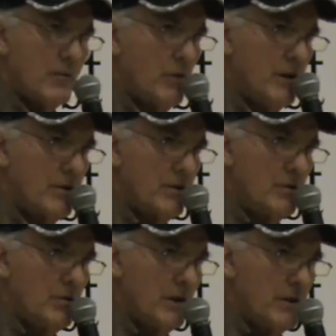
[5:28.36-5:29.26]
have ways of
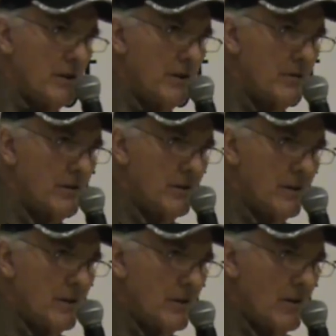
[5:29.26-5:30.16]
doing things,
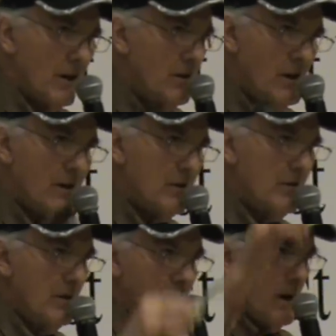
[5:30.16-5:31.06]

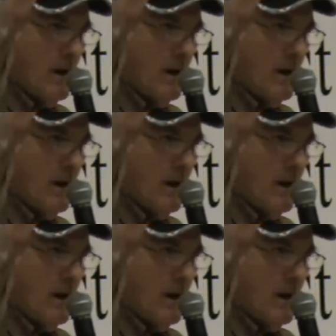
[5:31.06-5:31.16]
not in a